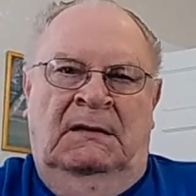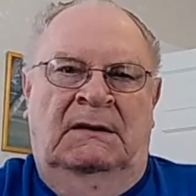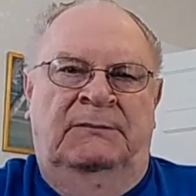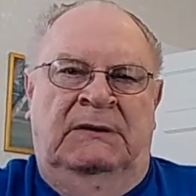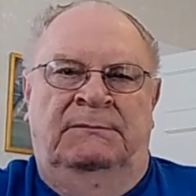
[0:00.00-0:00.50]

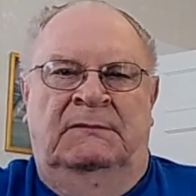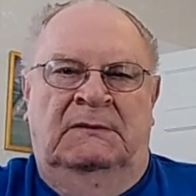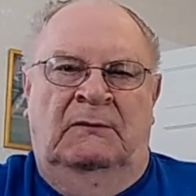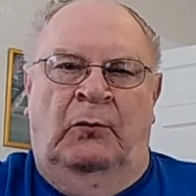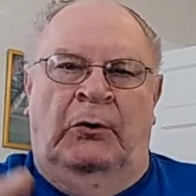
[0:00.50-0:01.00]
they'd be
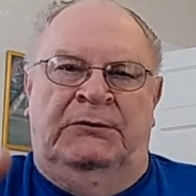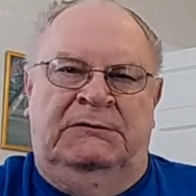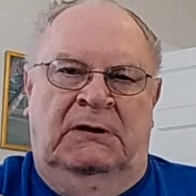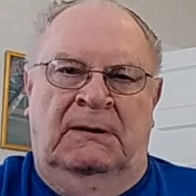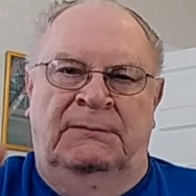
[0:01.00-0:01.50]
wash
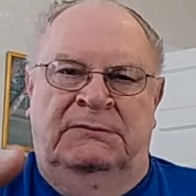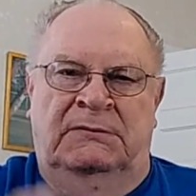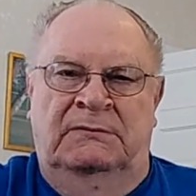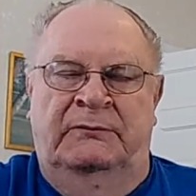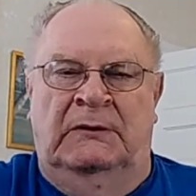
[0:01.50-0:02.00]
tubs
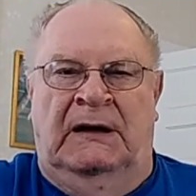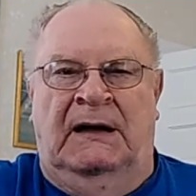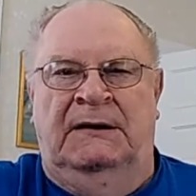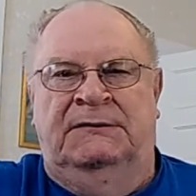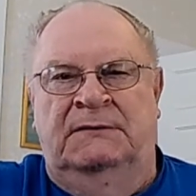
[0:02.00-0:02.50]
full of
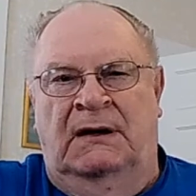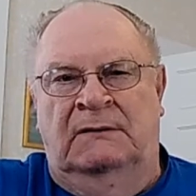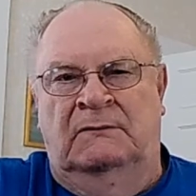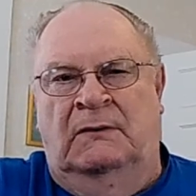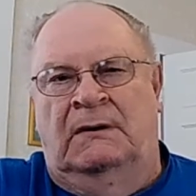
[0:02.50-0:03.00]
ice and
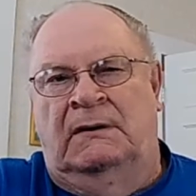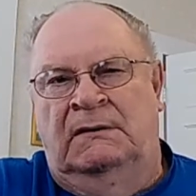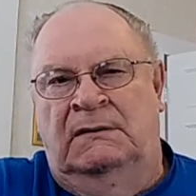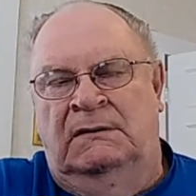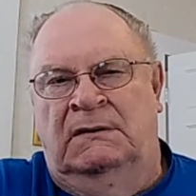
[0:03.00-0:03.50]
water,
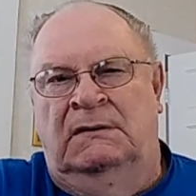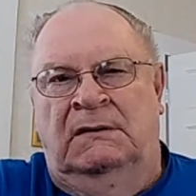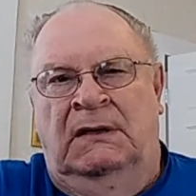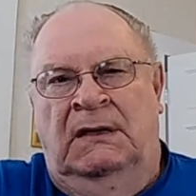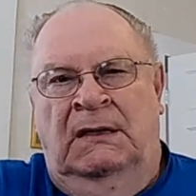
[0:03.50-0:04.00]
and
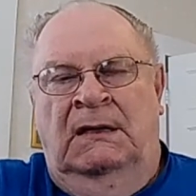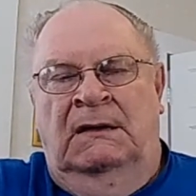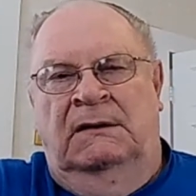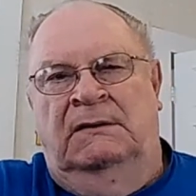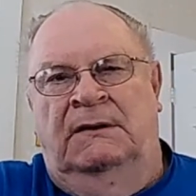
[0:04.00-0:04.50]

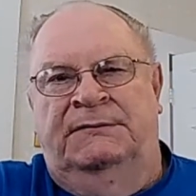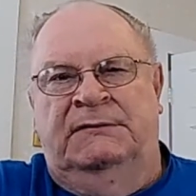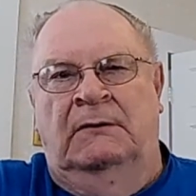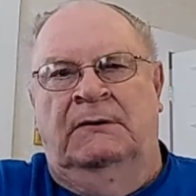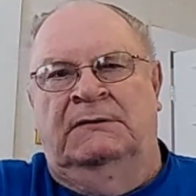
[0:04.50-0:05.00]
you'd have
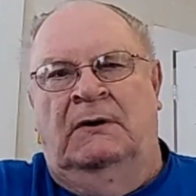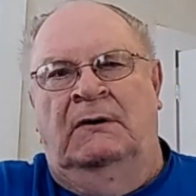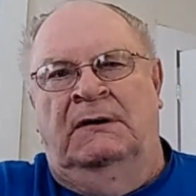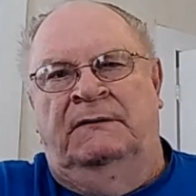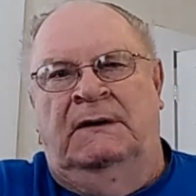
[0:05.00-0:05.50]
sodas all
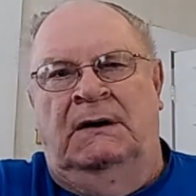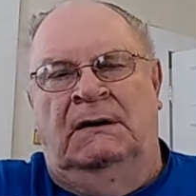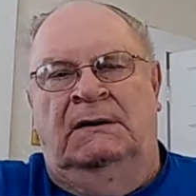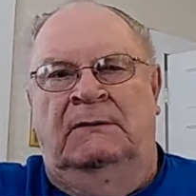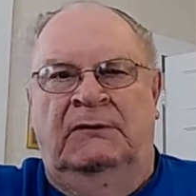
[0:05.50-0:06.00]
in there,
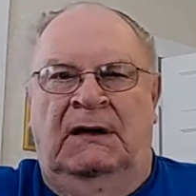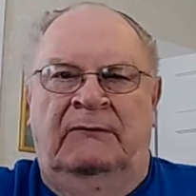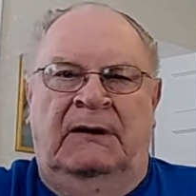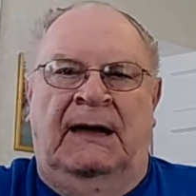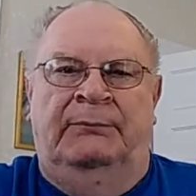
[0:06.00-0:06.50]
and they would have
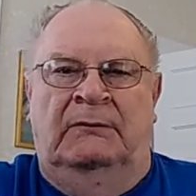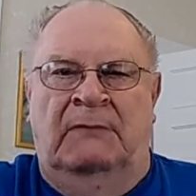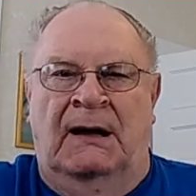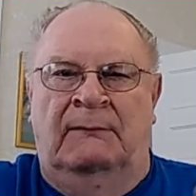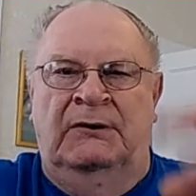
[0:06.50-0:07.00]
an apple
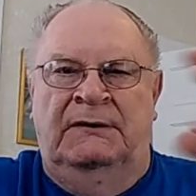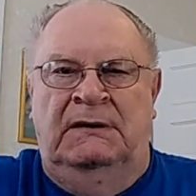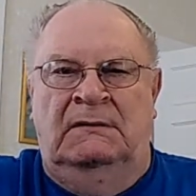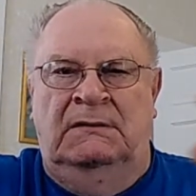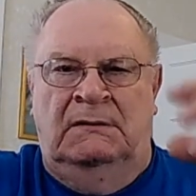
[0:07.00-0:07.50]
bobbing
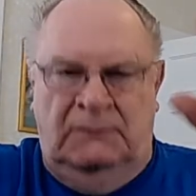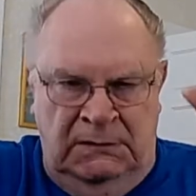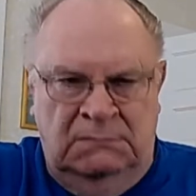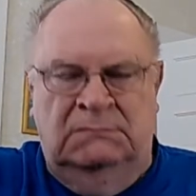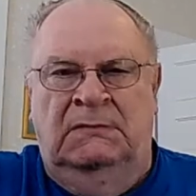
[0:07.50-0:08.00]
deal, you know, where
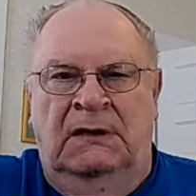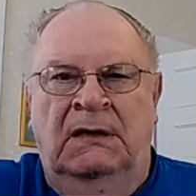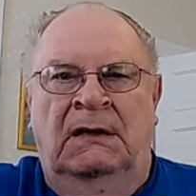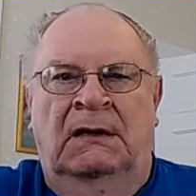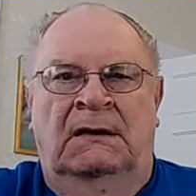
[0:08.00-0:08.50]
you
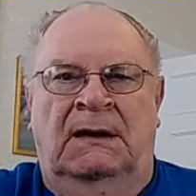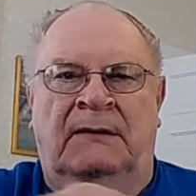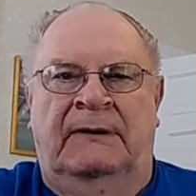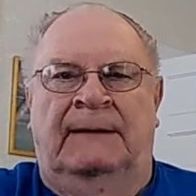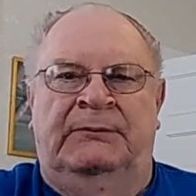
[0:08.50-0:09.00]

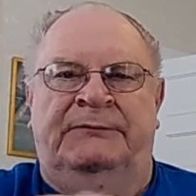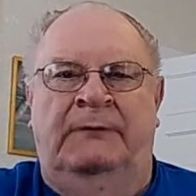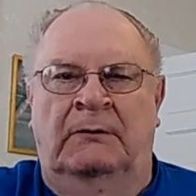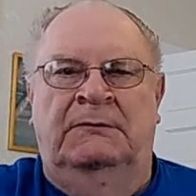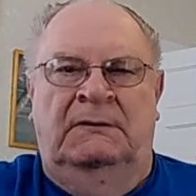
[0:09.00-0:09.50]
have apples
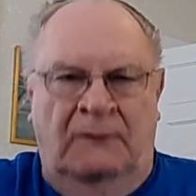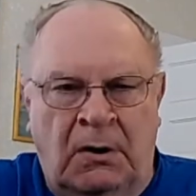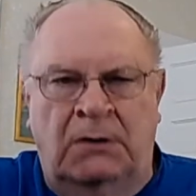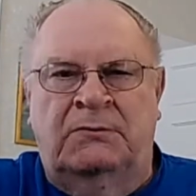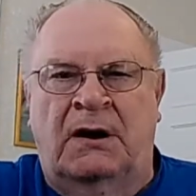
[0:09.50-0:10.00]
floating in the
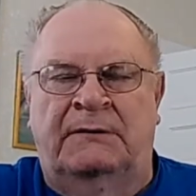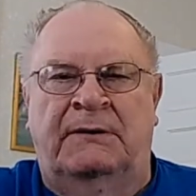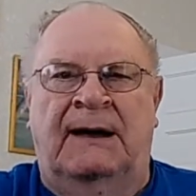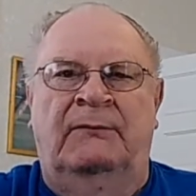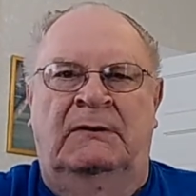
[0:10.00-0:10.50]
water, you try to
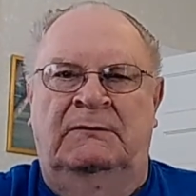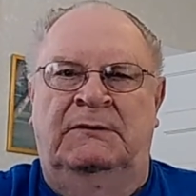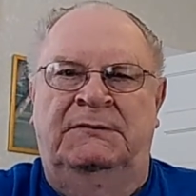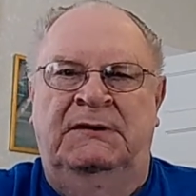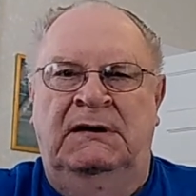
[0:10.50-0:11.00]
grab one with
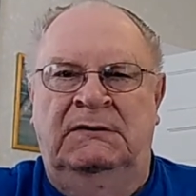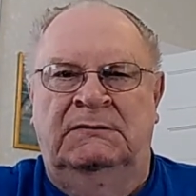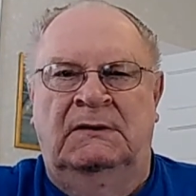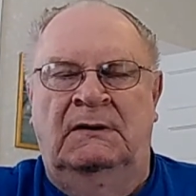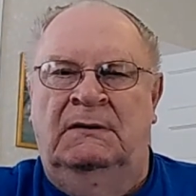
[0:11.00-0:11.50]
your teeth
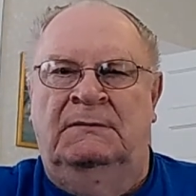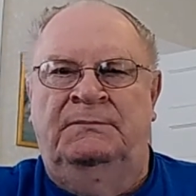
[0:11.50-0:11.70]
and all.